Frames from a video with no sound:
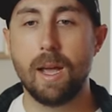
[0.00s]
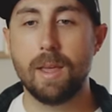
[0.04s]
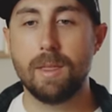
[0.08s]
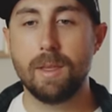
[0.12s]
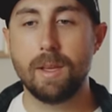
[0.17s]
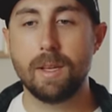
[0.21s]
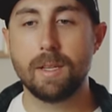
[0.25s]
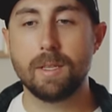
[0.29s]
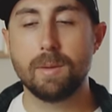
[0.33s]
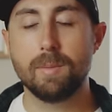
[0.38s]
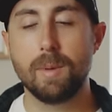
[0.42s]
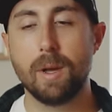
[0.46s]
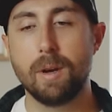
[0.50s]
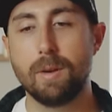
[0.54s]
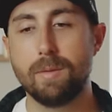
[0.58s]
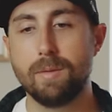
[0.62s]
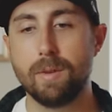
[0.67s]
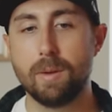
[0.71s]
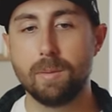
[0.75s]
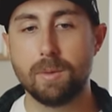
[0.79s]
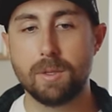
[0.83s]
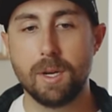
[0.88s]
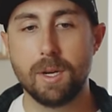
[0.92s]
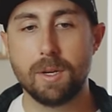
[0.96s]
I think it's a better
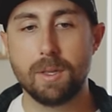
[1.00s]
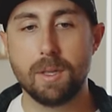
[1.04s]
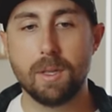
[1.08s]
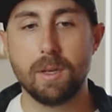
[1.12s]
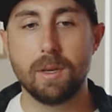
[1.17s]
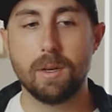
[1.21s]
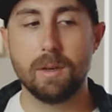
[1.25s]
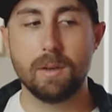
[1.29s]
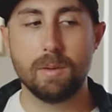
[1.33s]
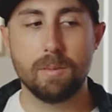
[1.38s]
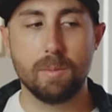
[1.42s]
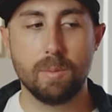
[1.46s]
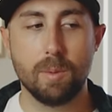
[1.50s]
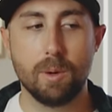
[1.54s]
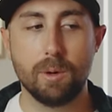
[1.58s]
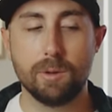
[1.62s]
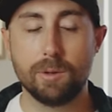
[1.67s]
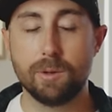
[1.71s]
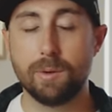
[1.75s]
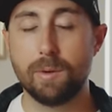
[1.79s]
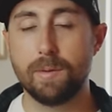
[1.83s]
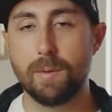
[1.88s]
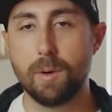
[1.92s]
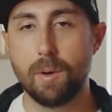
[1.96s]
film stock than
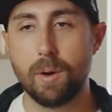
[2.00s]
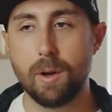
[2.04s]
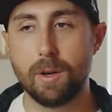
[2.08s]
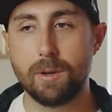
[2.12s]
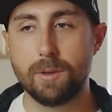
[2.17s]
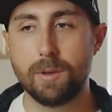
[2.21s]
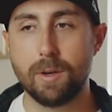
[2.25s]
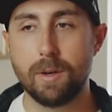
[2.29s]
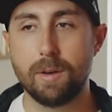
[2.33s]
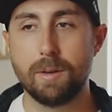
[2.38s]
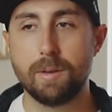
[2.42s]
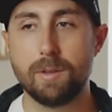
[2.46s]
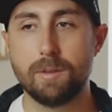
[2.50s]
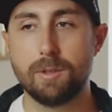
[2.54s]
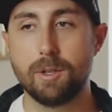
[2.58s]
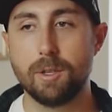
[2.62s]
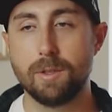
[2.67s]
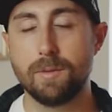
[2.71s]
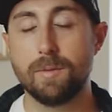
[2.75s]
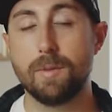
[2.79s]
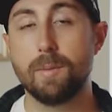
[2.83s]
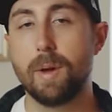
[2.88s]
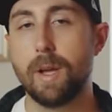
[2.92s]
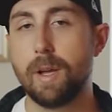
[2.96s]
Portra 400
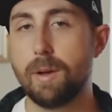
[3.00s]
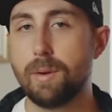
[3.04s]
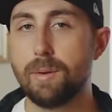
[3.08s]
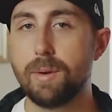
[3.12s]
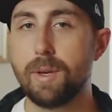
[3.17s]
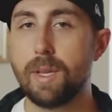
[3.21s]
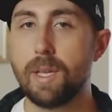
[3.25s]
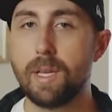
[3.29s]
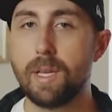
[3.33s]
just for my own